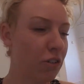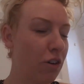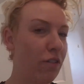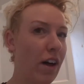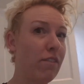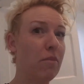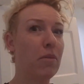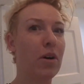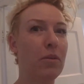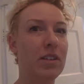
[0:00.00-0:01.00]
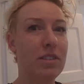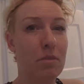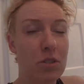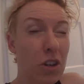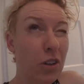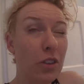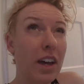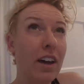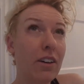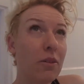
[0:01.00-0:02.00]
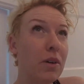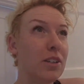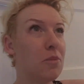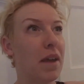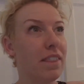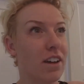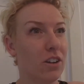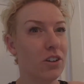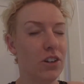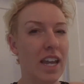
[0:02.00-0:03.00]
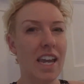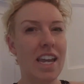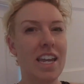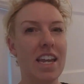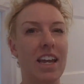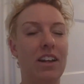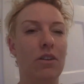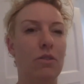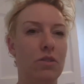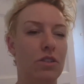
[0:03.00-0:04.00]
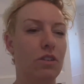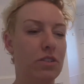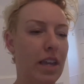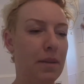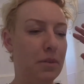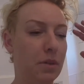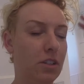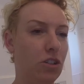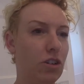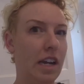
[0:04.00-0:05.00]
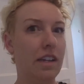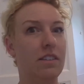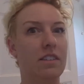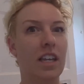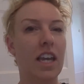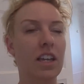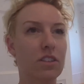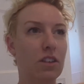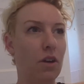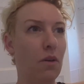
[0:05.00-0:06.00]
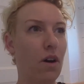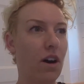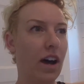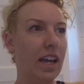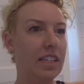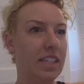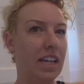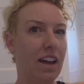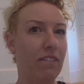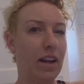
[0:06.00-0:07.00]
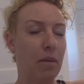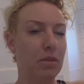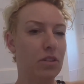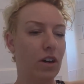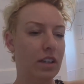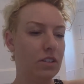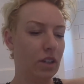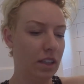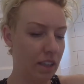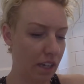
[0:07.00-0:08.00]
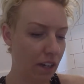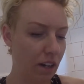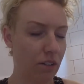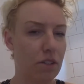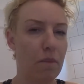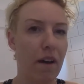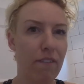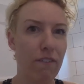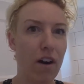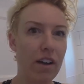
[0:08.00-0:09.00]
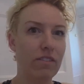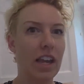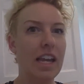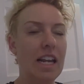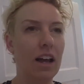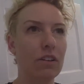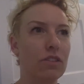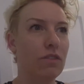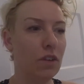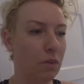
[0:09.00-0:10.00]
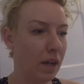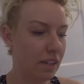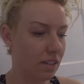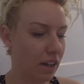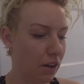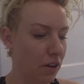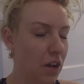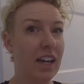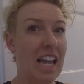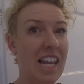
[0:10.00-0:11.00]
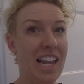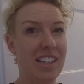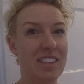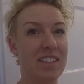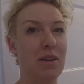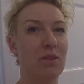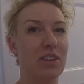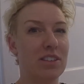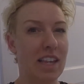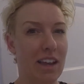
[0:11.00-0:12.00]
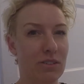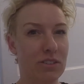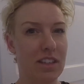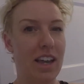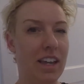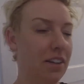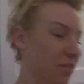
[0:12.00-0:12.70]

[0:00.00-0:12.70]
of having my wisdom tooth out, which meant that I couldn't eat, and also teamed with stress, so I didn't have an appetite. So I think I lost about 5 kilos a few weeks ago. Let's see what the scales say.